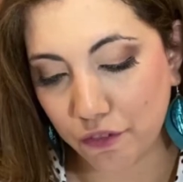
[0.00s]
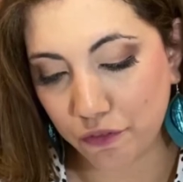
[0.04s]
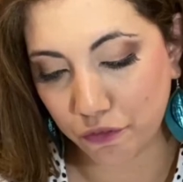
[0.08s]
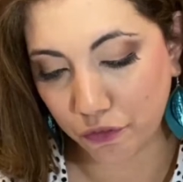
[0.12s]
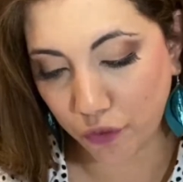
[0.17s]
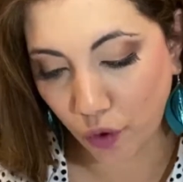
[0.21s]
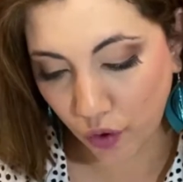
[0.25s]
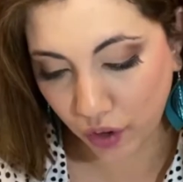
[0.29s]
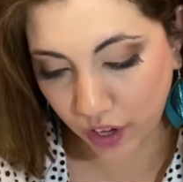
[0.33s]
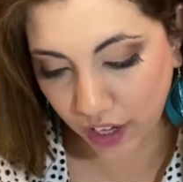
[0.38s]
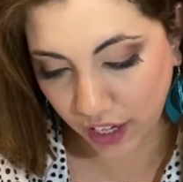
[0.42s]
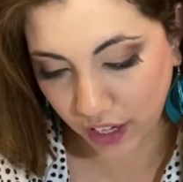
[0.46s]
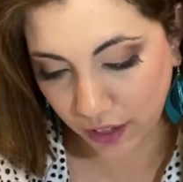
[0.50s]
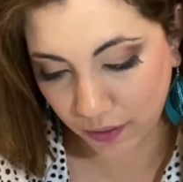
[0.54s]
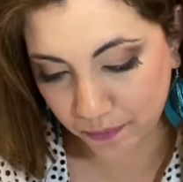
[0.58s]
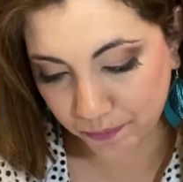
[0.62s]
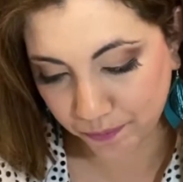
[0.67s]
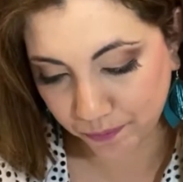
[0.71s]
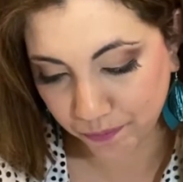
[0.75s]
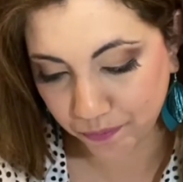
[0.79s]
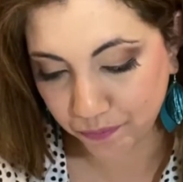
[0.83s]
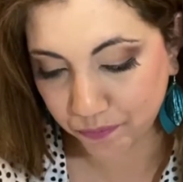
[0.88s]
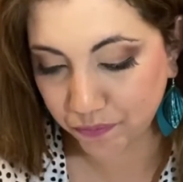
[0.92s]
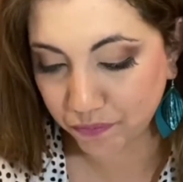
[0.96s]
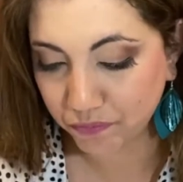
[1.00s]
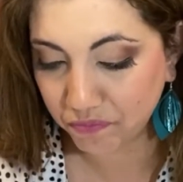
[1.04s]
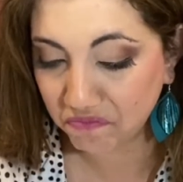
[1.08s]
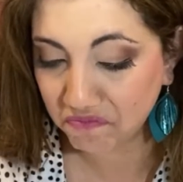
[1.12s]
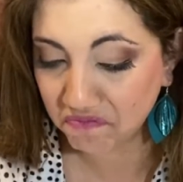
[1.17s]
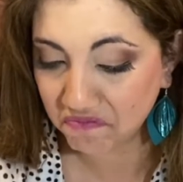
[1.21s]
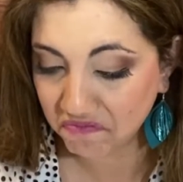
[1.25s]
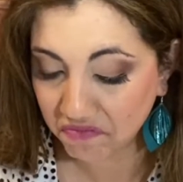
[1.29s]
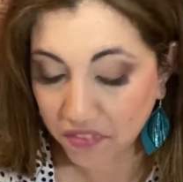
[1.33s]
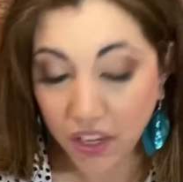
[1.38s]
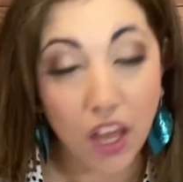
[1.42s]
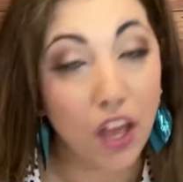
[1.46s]
40.
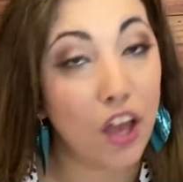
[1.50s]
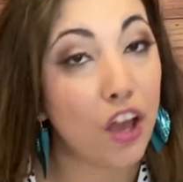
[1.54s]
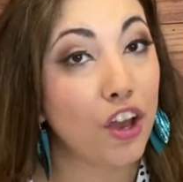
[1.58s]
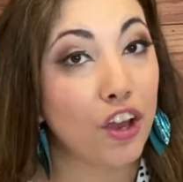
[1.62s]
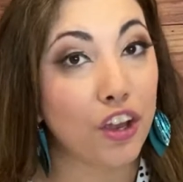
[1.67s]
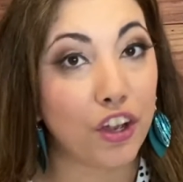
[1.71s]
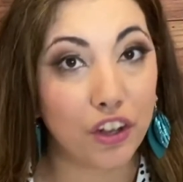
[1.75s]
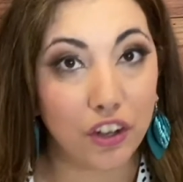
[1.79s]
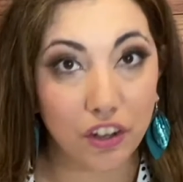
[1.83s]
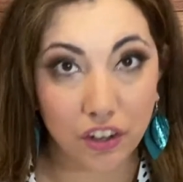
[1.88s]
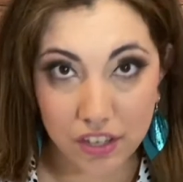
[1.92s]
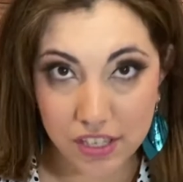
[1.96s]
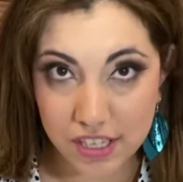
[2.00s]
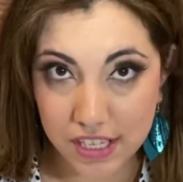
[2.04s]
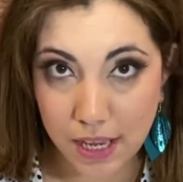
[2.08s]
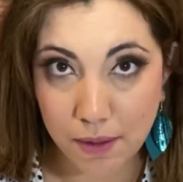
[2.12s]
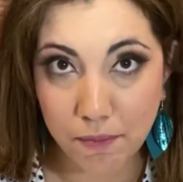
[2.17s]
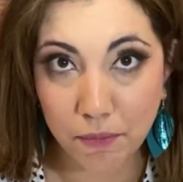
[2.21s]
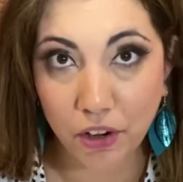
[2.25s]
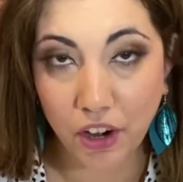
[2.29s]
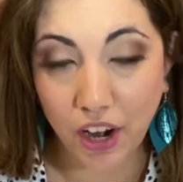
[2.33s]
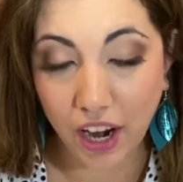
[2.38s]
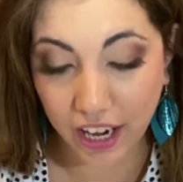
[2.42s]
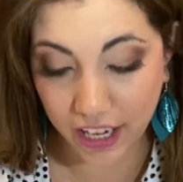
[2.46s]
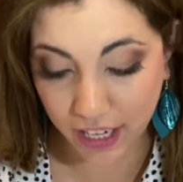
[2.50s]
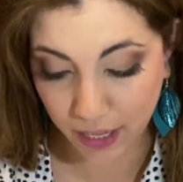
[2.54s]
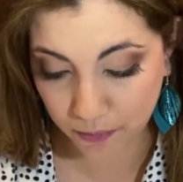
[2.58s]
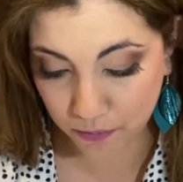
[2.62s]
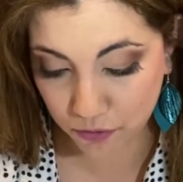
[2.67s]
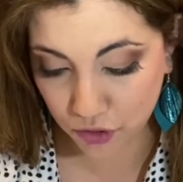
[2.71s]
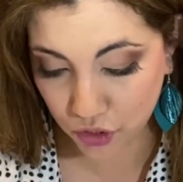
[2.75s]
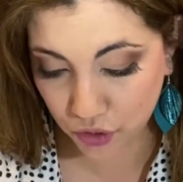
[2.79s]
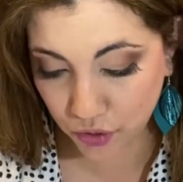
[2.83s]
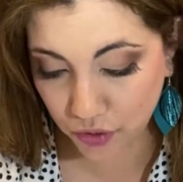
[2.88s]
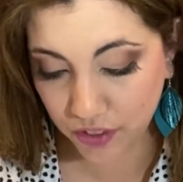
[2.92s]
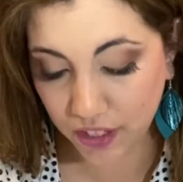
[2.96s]
Good summer item
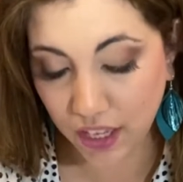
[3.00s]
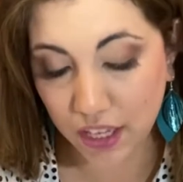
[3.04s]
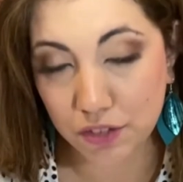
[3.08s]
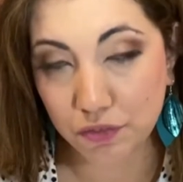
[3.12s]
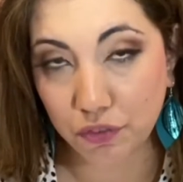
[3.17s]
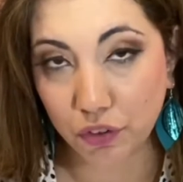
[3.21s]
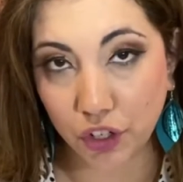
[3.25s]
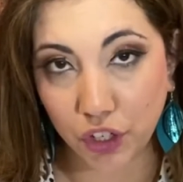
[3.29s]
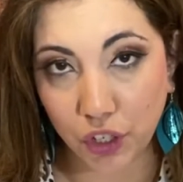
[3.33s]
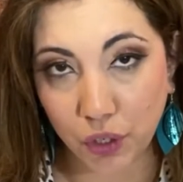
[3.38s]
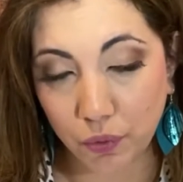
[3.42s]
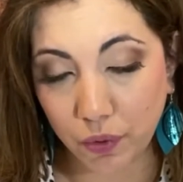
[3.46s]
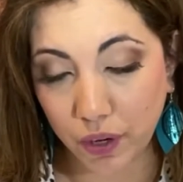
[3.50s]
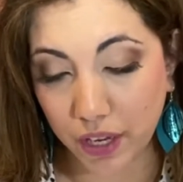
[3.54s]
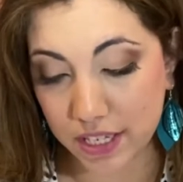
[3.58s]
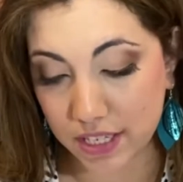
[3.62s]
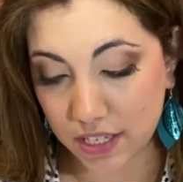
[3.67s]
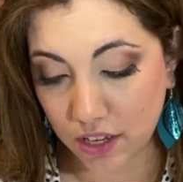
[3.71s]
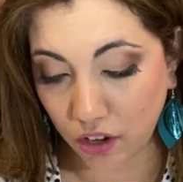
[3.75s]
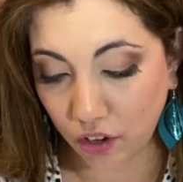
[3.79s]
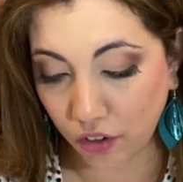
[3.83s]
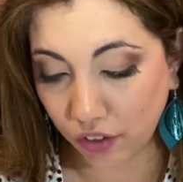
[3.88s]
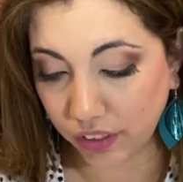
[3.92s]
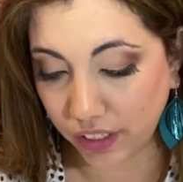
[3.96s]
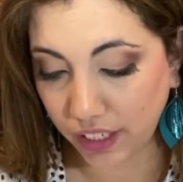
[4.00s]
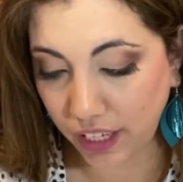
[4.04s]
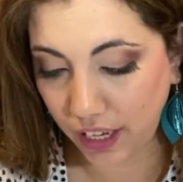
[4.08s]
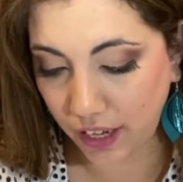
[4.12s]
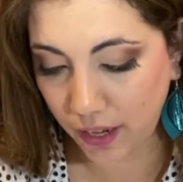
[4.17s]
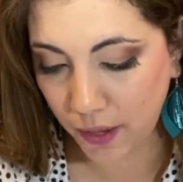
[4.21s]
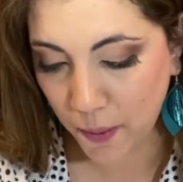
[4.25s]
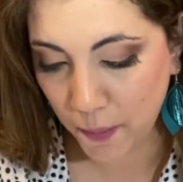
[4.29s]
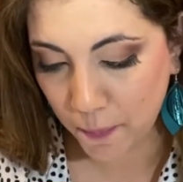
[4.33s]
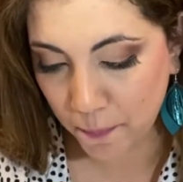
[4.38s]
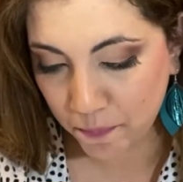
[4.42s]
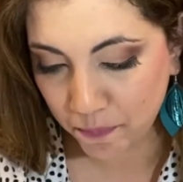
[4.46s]
too, and that's for US only.
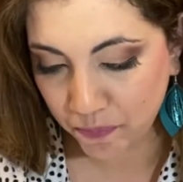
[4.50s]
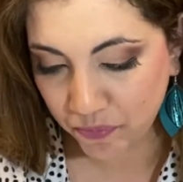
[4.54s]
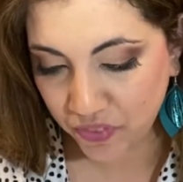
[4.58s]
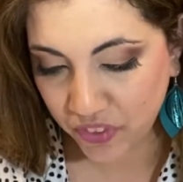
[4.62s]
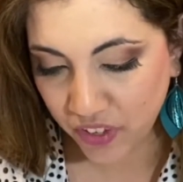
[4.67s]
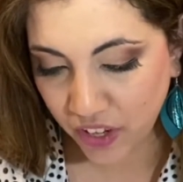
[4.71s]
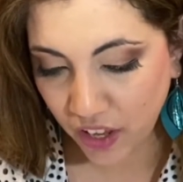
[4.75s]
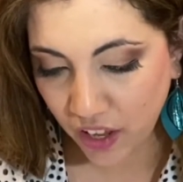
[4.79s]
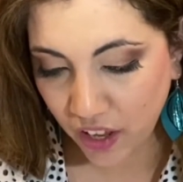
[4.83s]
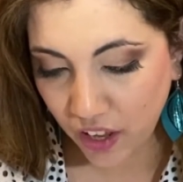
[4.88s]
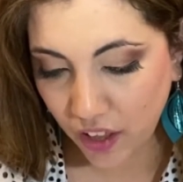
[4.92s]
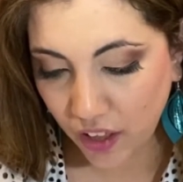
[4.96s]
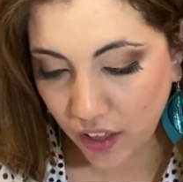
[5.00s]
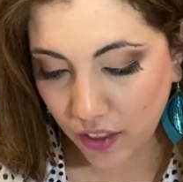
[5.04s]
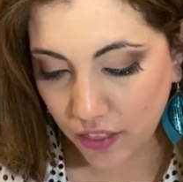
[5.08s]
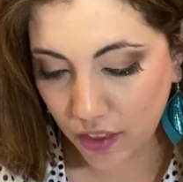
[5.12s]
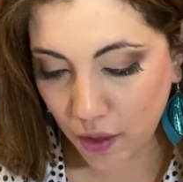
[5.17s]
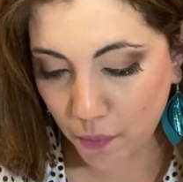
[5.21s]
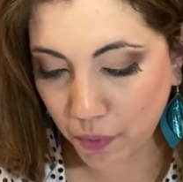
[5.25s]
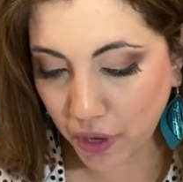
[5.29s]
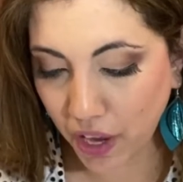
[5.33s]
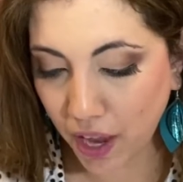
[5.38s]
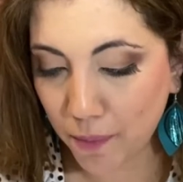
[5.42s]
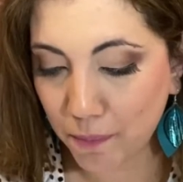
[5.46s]
Then we have